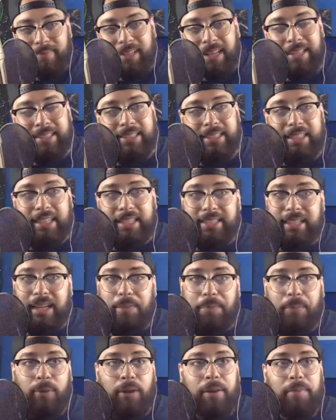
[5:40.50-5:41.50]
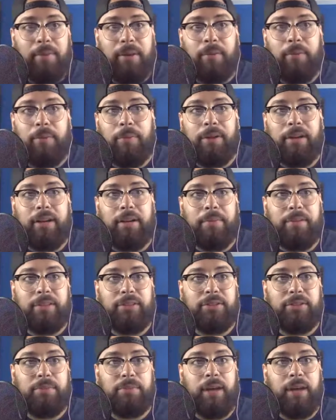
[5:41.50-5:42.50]
it's gonna get to that point, man, where we're gonna be
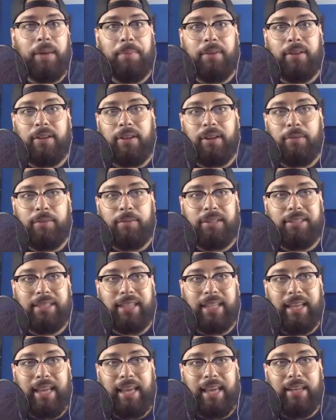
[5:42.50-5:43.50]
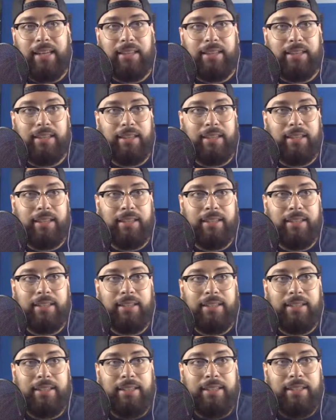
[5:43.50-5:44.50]
too popular and we say anything.
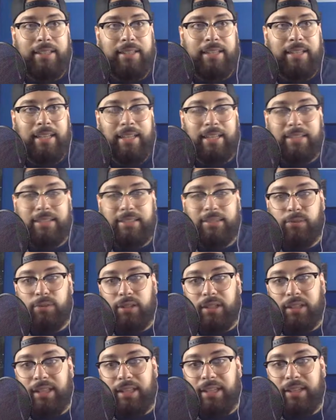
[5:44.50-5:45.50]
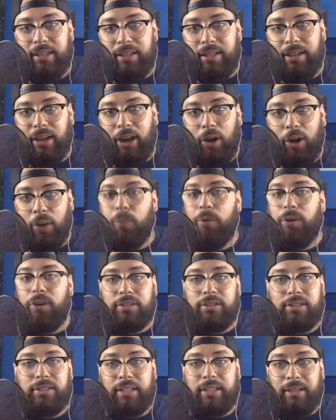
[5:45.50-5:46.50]
It's really, our
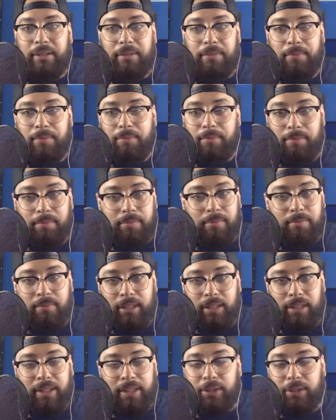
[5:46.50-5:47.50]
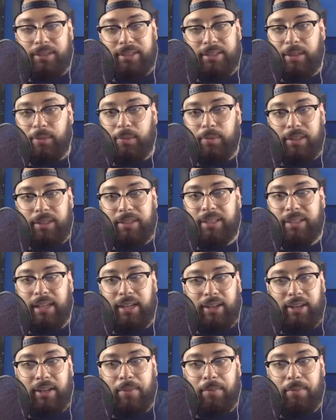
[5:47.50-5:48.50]
words are gonna, the littlest thing we say are
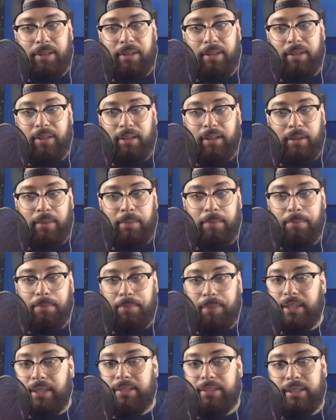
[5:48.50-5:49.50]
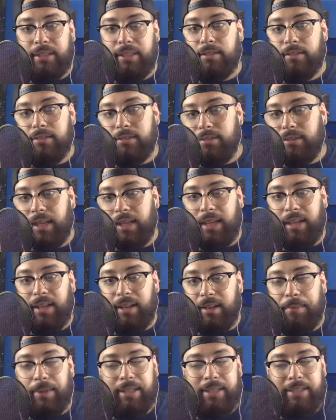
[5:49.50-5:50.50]
gonna mean a big deal, like
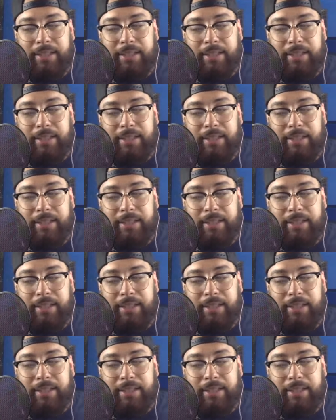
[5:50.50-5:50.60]
a big